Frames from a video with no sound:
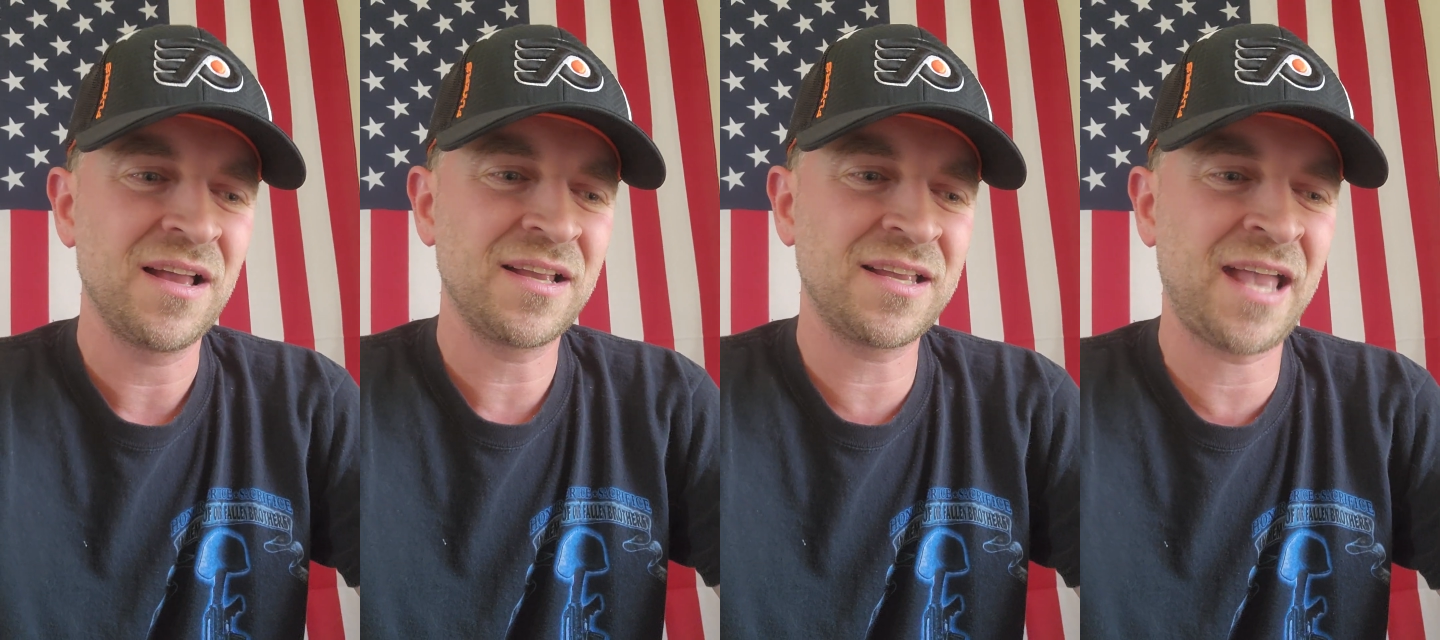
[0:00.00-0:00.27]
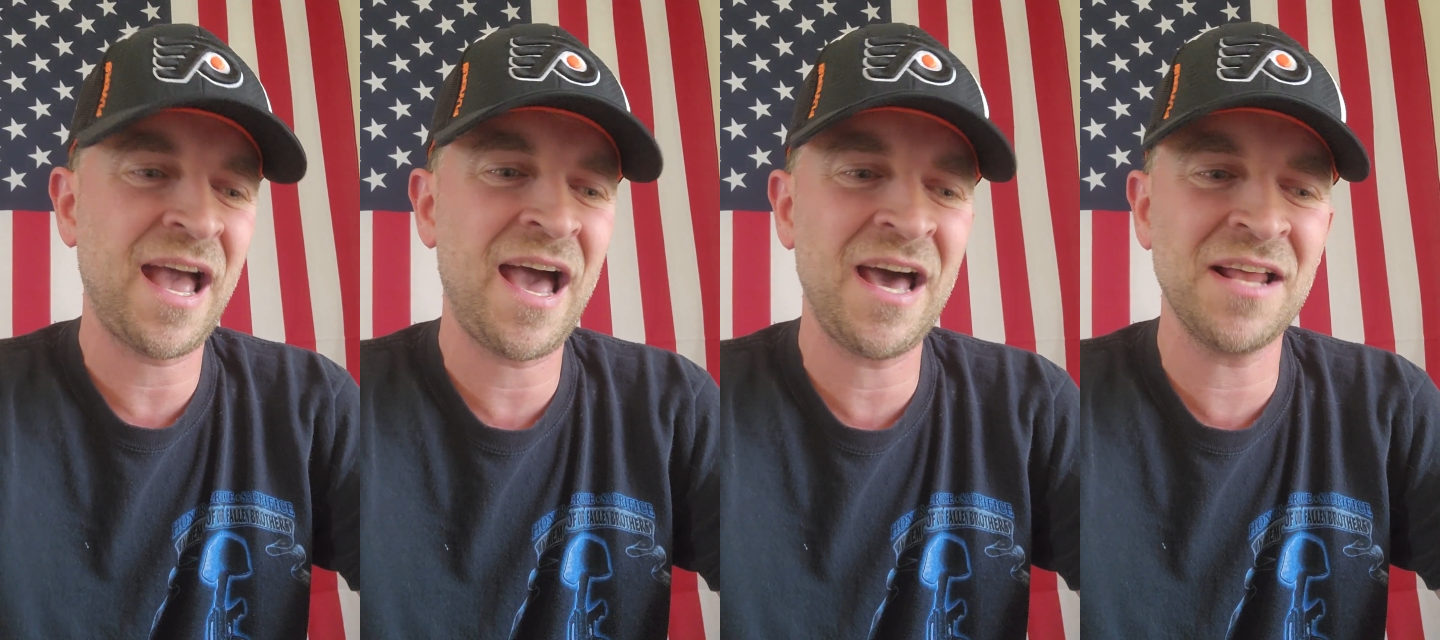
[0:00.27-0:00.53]

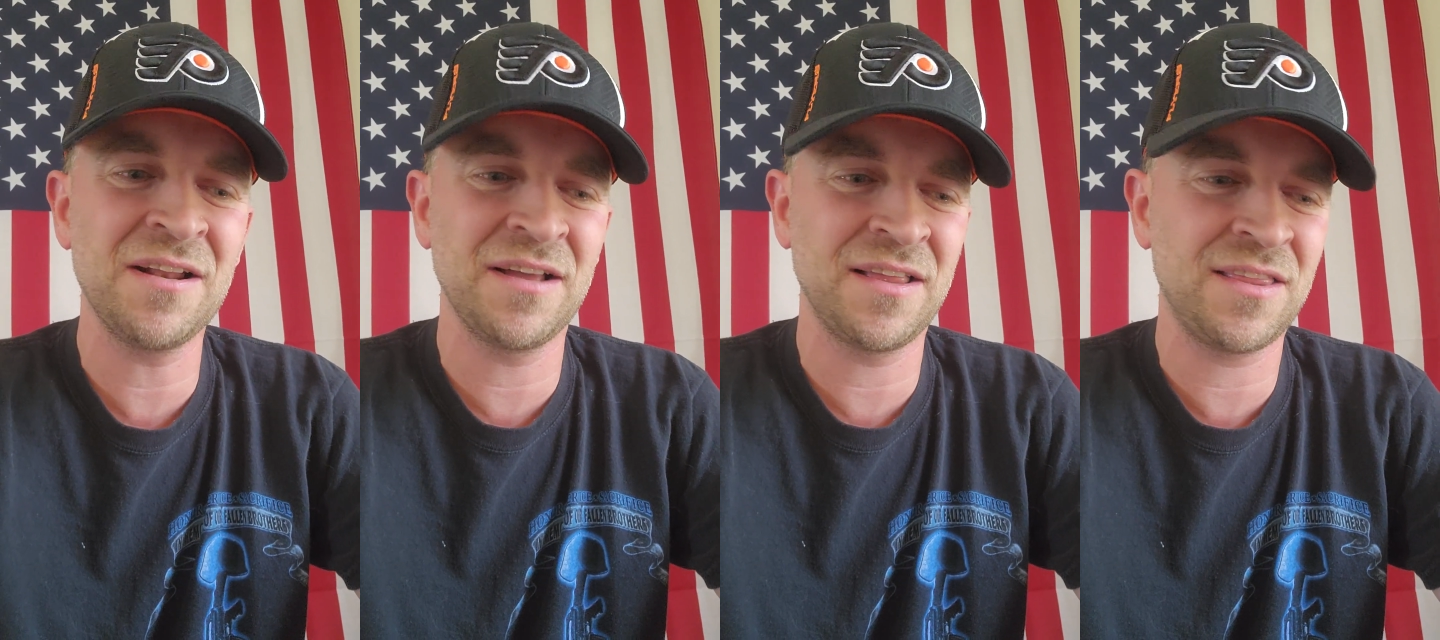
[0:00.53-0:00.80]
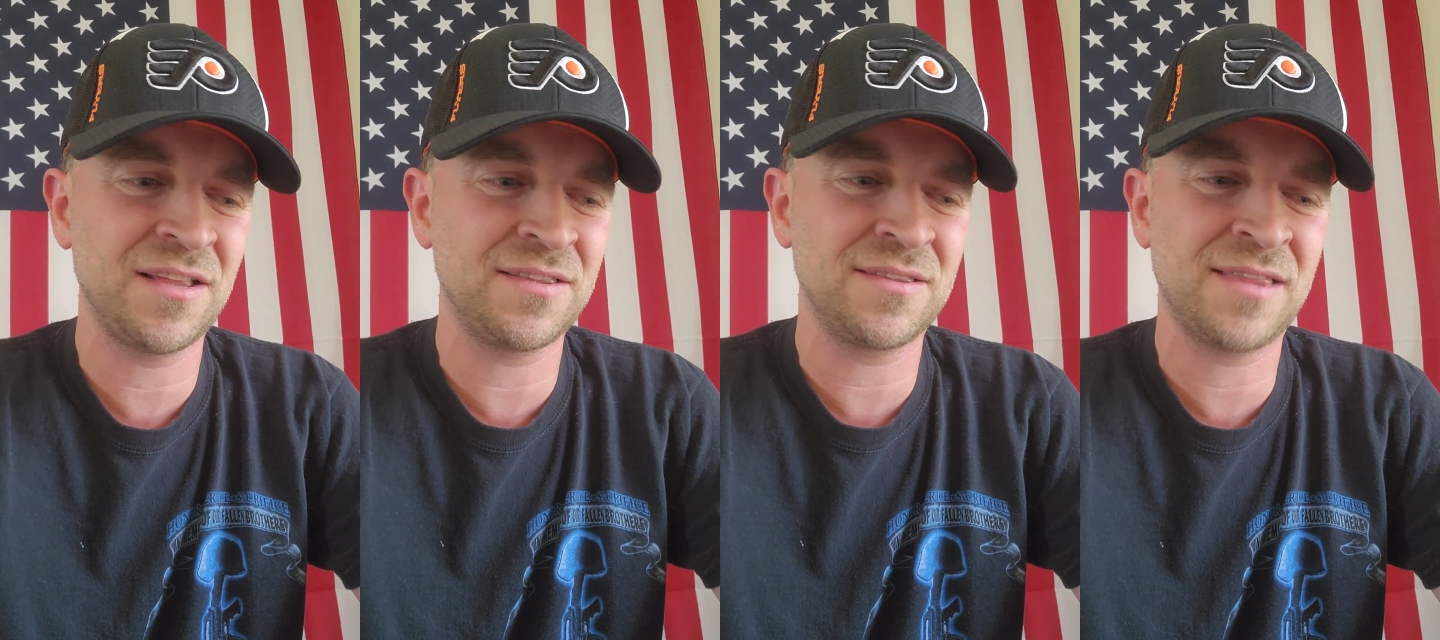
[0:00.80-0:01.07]

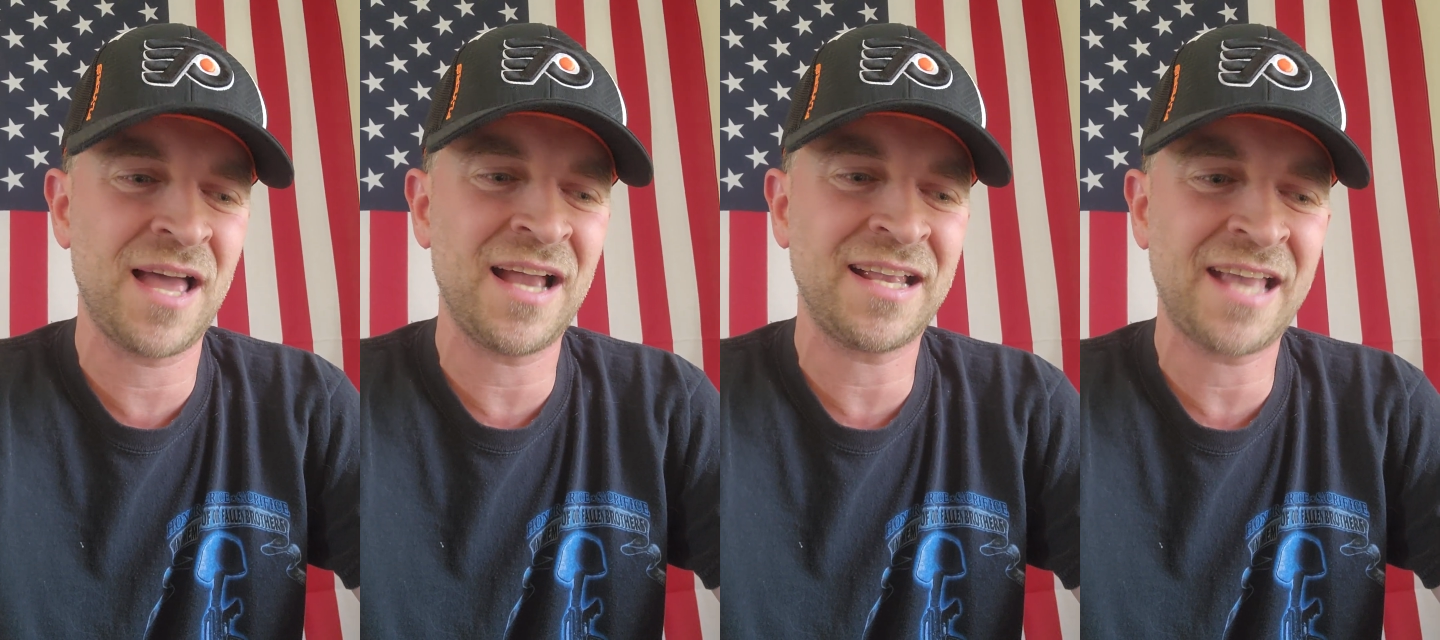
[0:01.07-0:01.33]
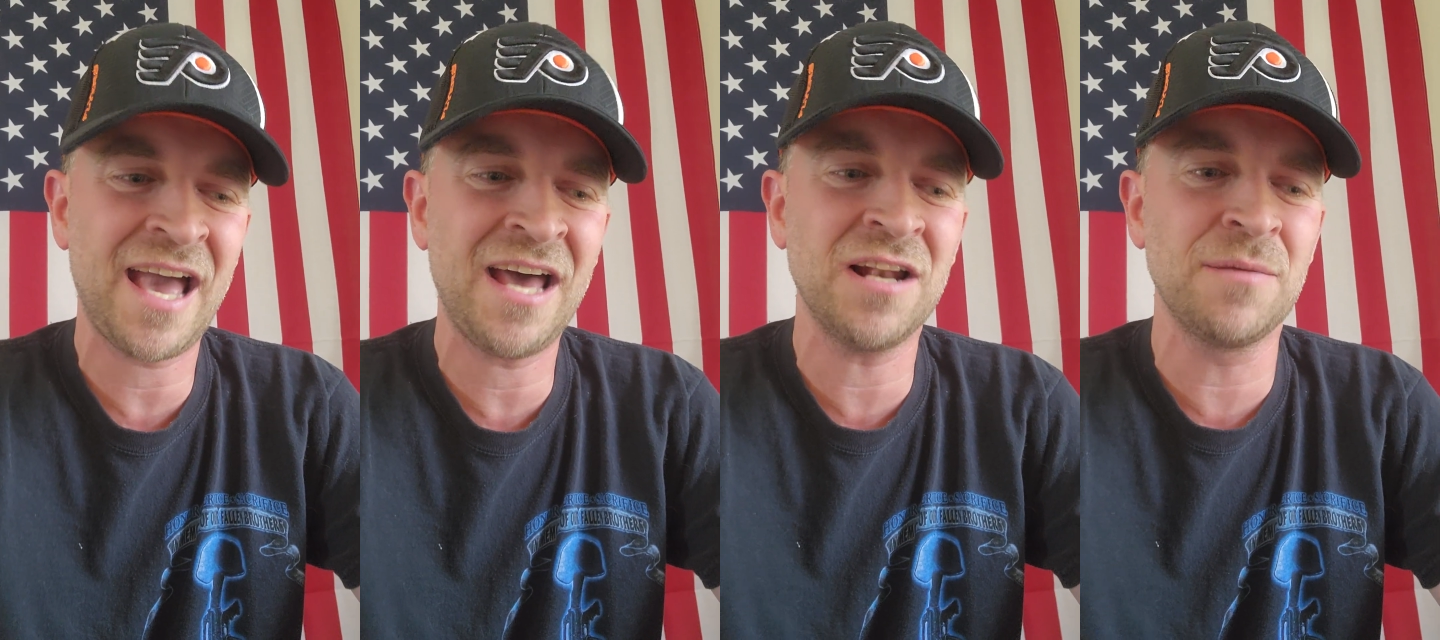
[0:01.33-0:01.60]
That
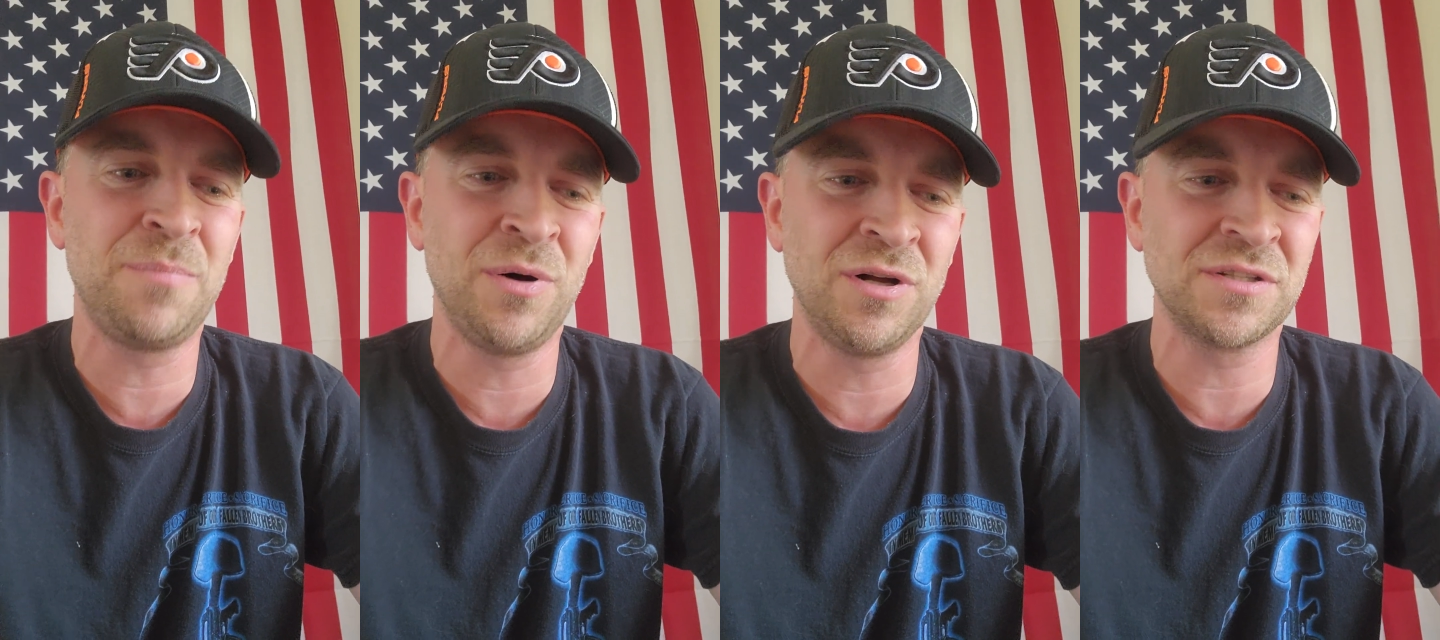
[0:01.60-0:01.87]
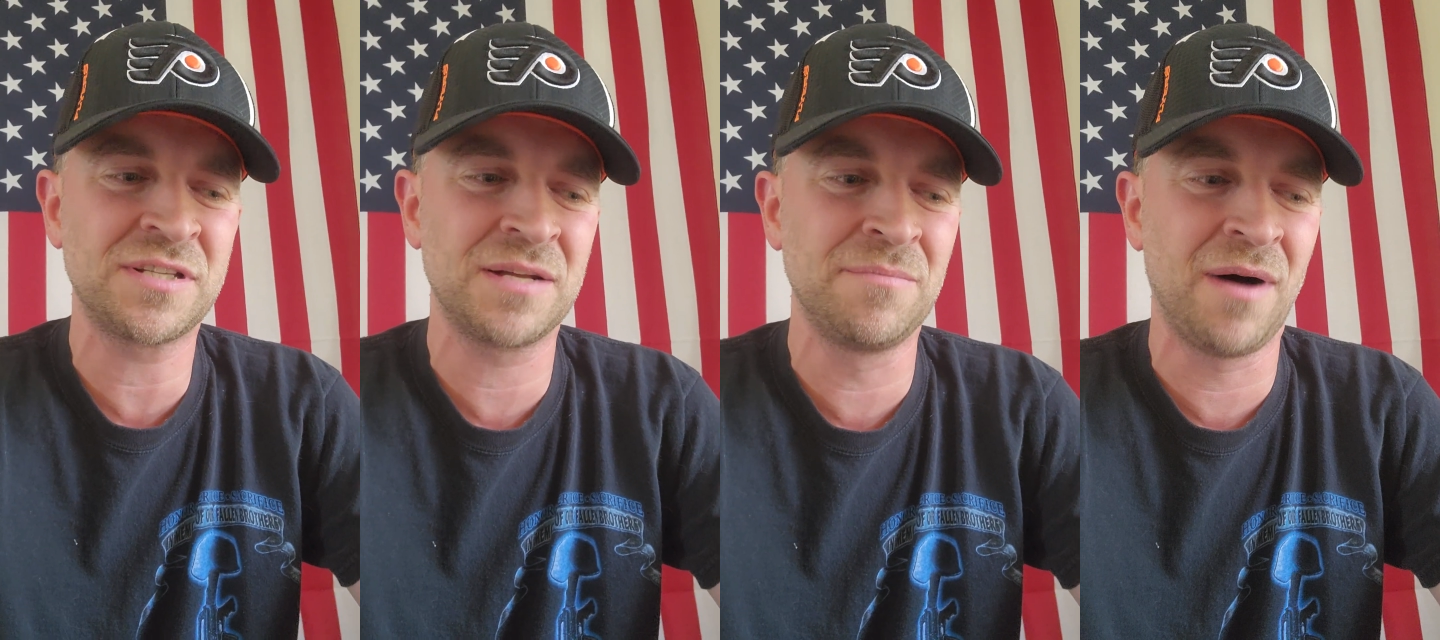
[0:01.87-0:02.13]

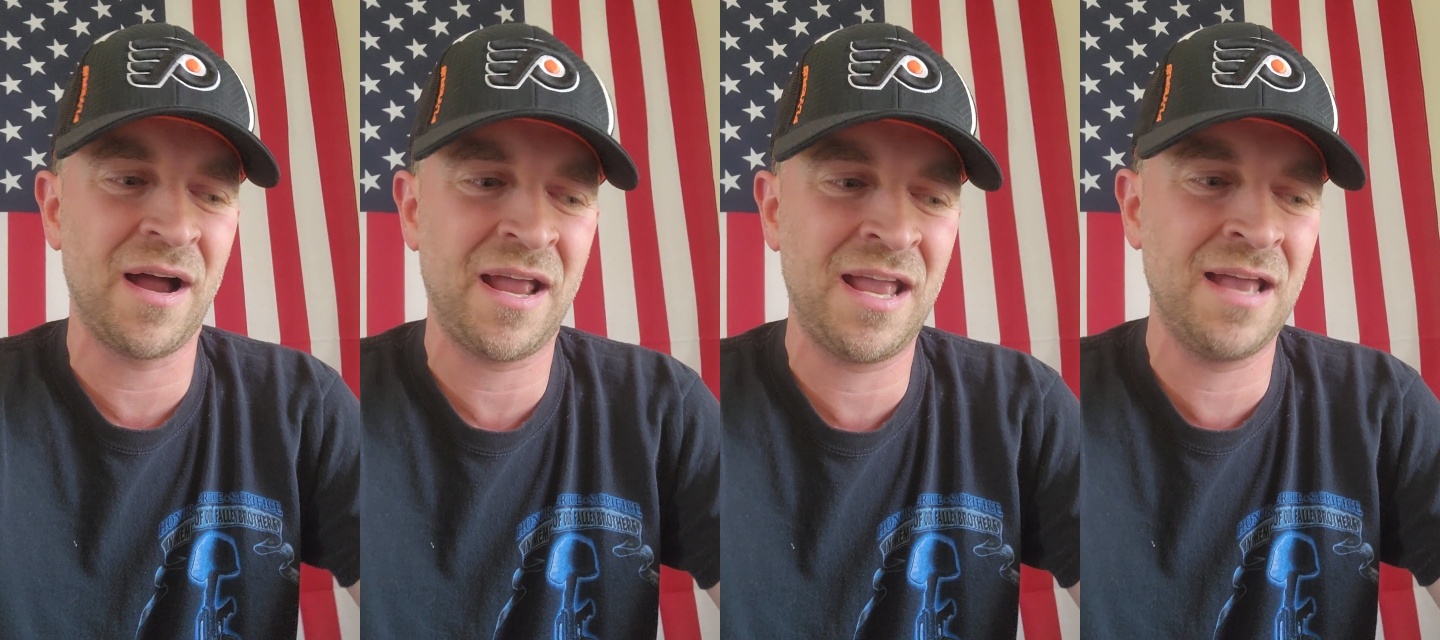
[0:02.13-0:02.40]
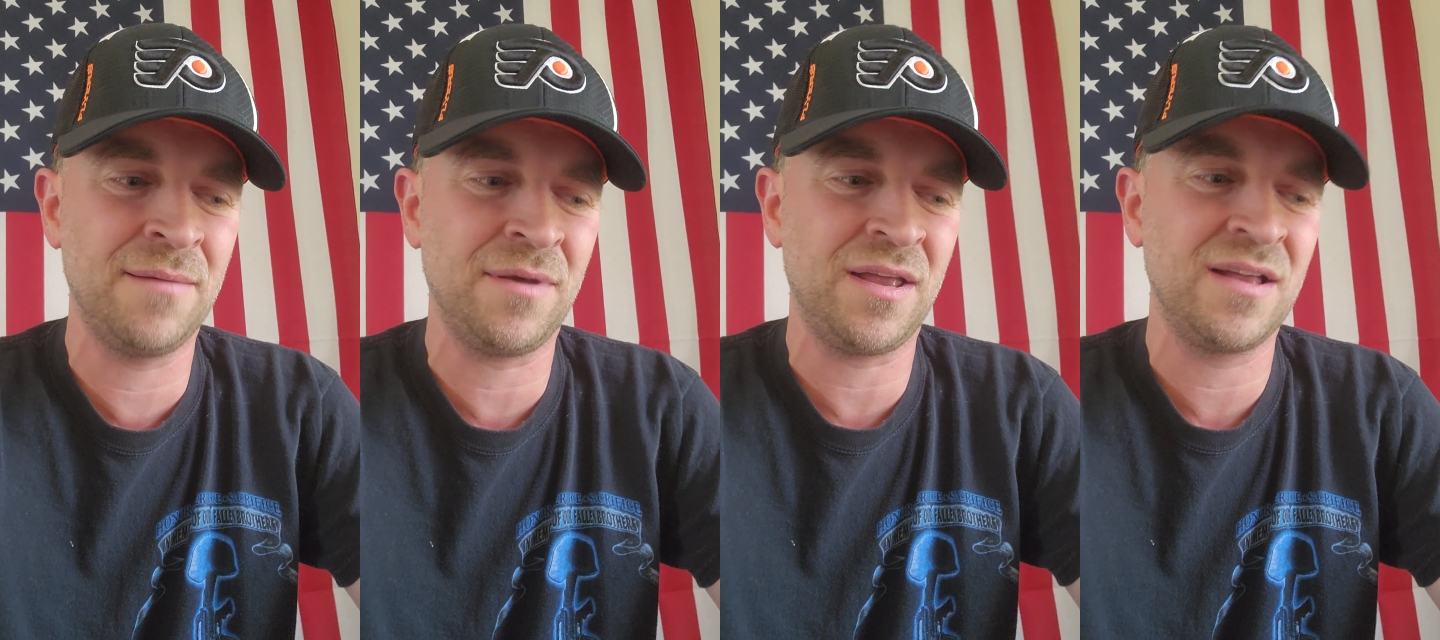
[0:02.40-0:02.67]
catapulted
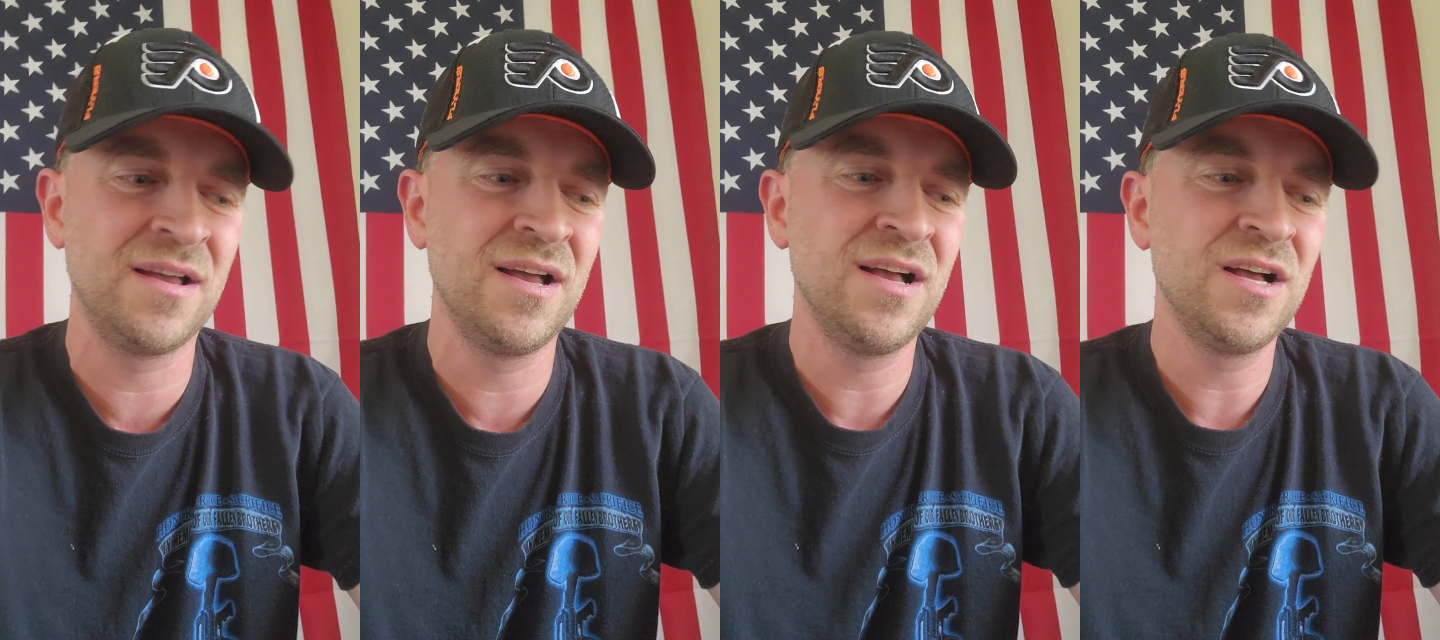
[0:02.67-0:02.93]
Miami